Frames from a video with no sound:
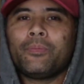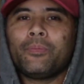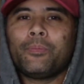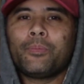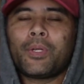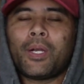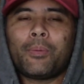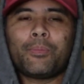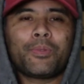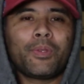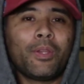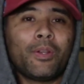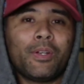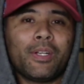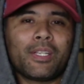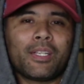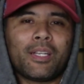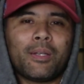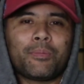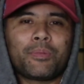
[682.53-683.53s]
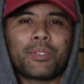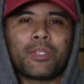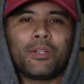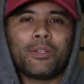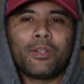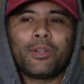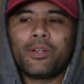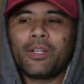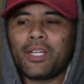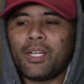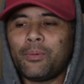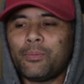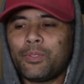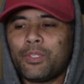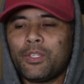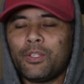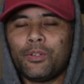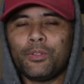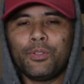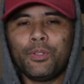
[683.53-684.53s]
But I'm learning. I'm still learning. I'm
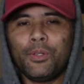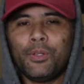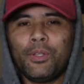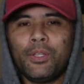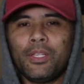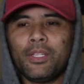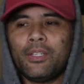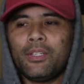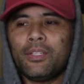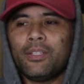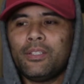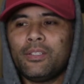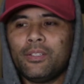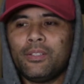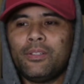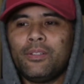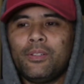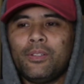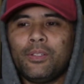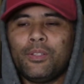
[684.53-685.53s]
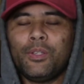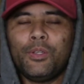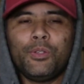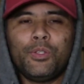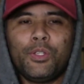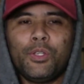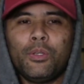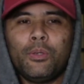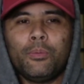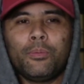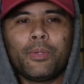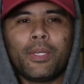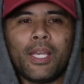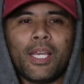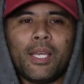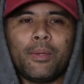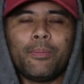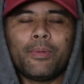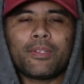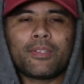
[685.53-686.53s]
still new to the YouTube
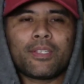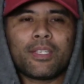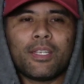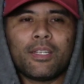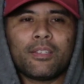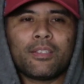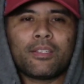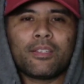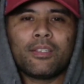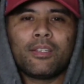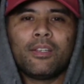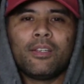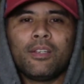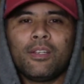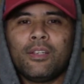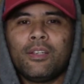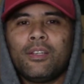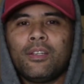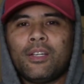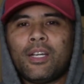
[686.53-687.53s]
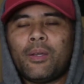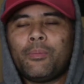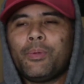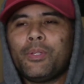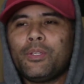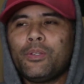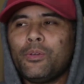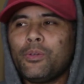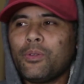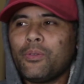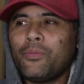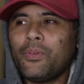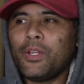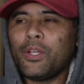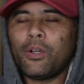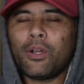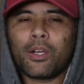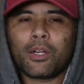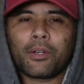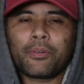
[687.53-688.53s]
game in a sense. I've been doing
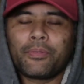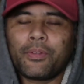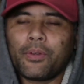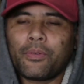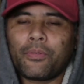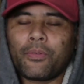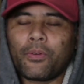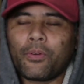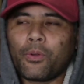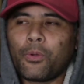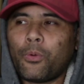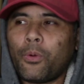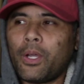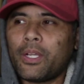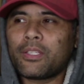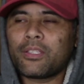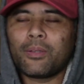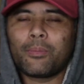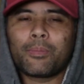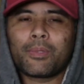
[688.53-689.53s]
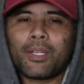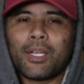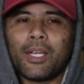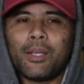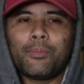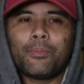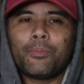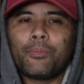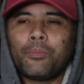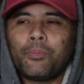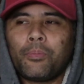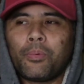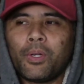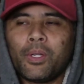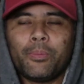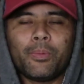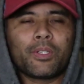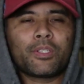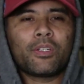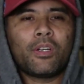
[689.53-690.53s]
videography for quite some time,
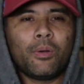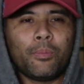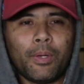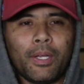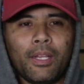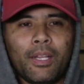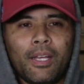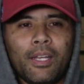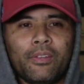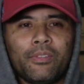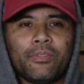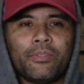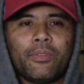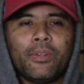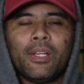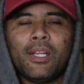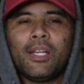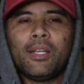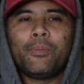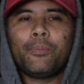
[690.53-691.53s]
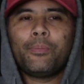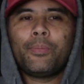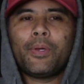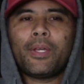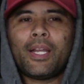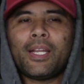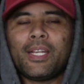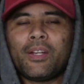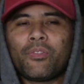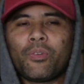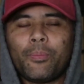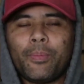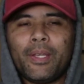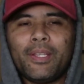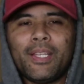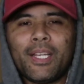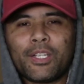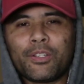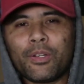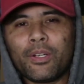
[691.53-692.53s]
pretty much all my life, but I never
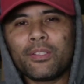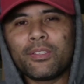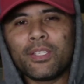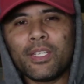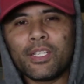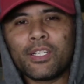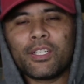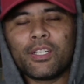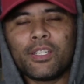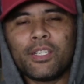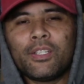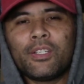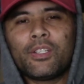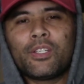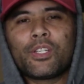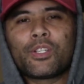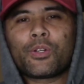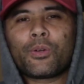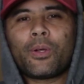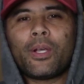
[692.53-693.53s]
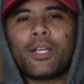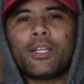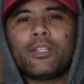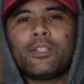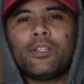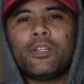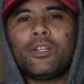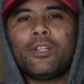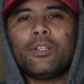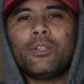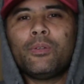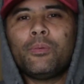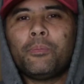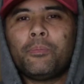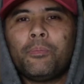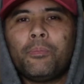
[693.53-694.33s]
made that transition to try to